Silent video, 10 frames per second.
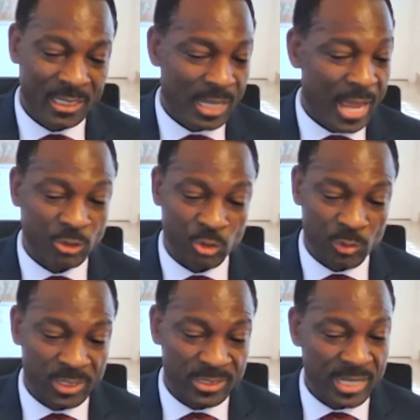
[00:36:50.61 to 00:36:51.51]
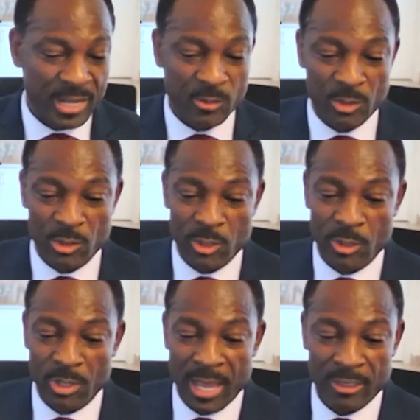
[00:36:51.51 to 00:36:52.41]
At transit, I know they
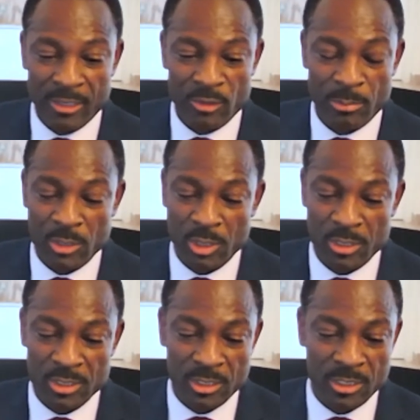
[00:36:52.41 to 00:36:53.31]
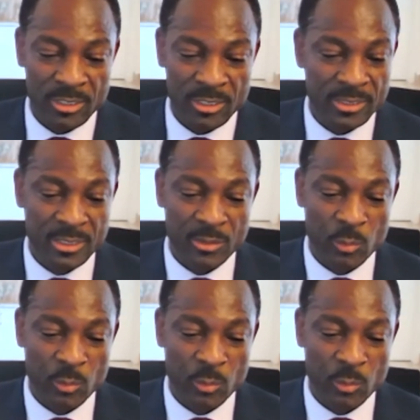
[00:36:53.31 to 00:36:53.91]
are like the bus hustler.